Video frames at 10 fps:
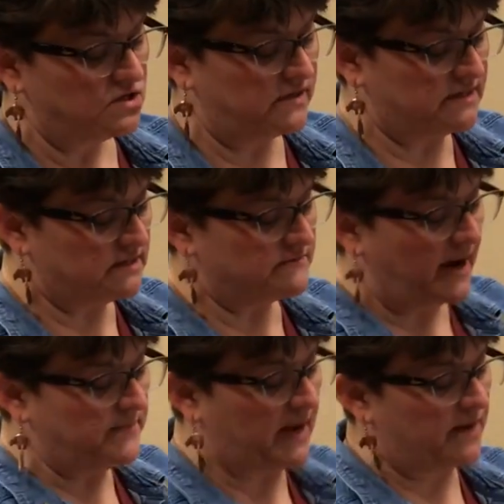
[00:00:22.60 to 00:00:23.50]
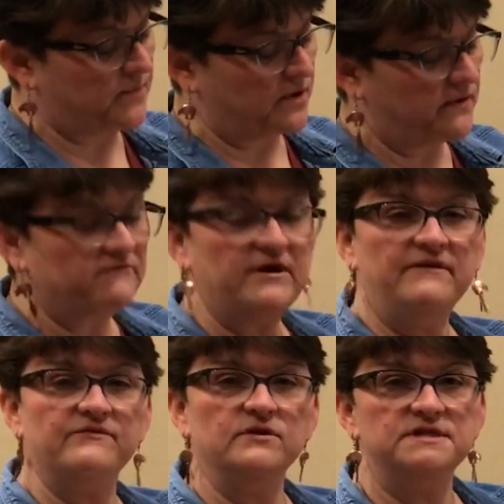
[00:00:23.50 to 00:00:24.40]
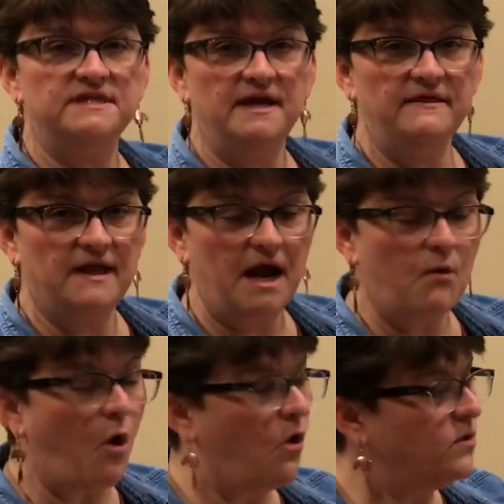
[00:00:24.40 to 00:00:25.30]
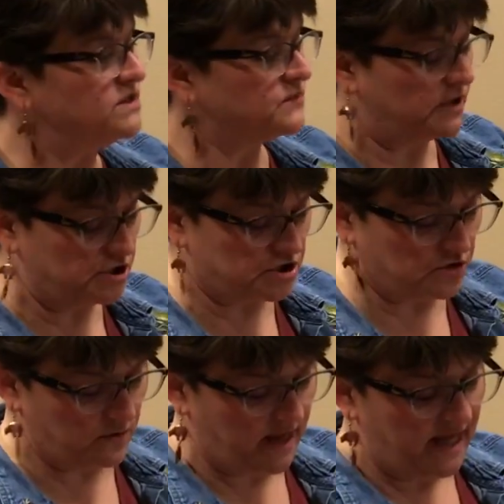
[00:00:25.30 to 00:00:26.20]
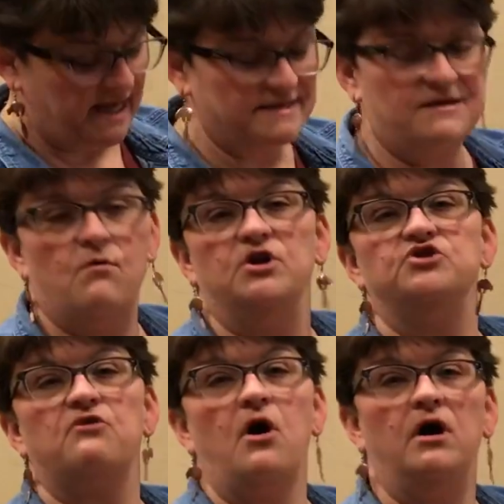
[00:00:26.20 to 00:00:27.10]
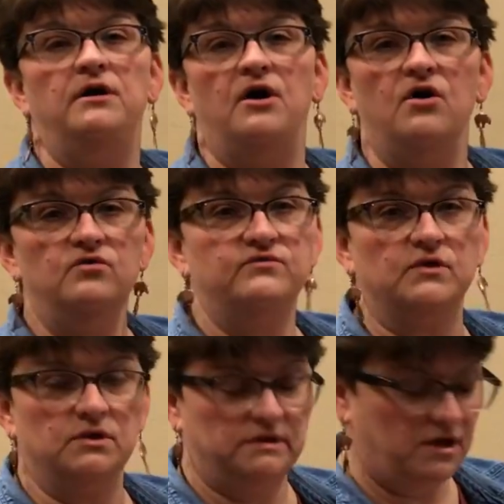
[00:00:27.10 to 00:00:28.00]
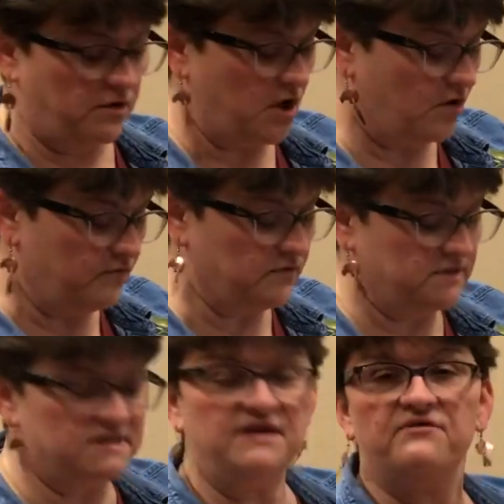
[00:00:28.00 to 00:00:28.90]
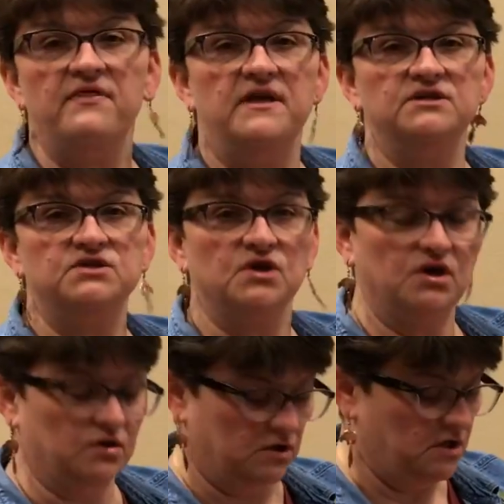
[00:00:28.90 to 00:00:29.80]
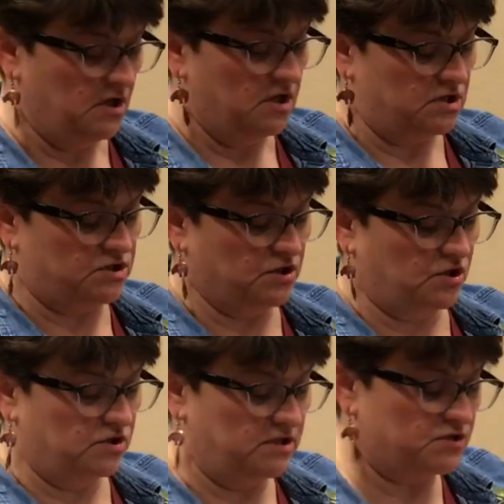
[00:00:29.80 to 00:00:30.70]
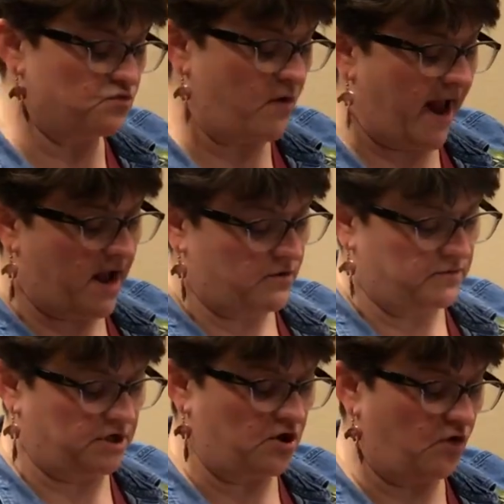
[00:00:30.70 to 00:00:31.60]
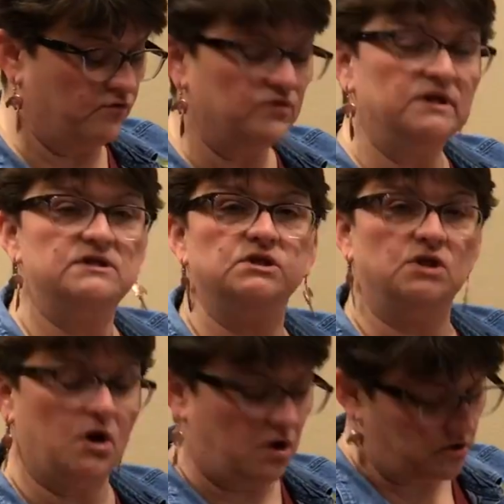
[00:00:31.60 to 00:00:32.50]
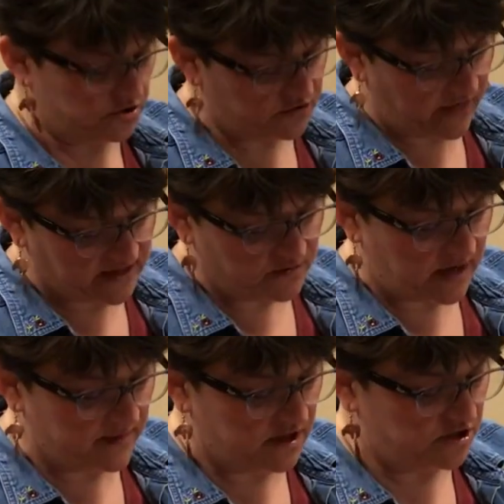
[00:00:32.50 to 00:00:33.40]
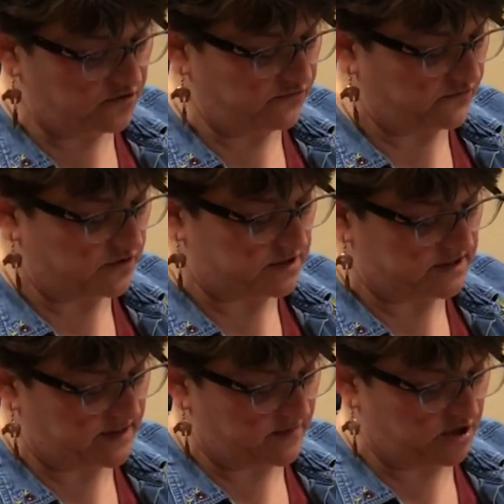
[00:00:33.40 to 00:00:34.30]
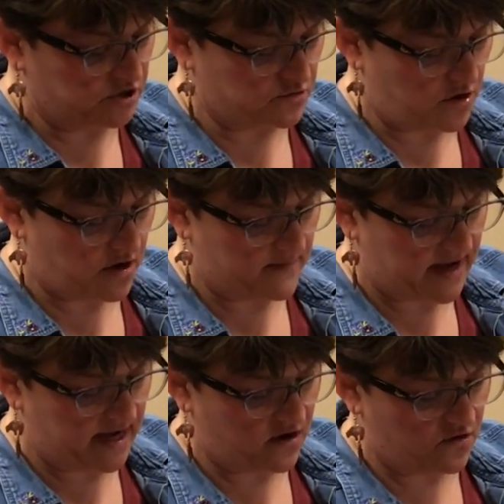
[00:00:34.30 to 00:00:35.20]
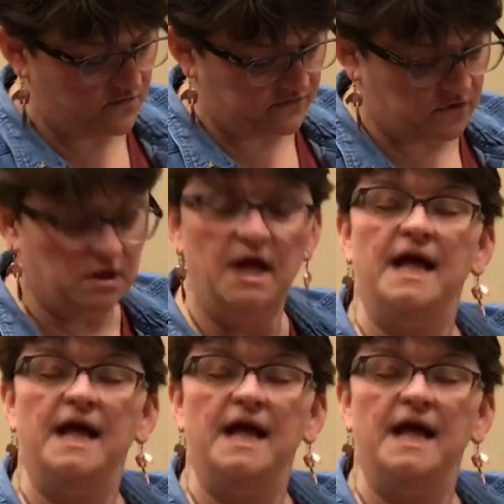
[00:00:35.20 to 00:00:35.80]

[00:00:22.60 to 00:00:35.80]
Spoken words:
So this is my paper, and the very first thing that I always want to do is I want to draw an oval. Now an oval is different than a circle. A circle is round, an oval is long. So that's what I'm going to do first, is I'm going to draw my oval.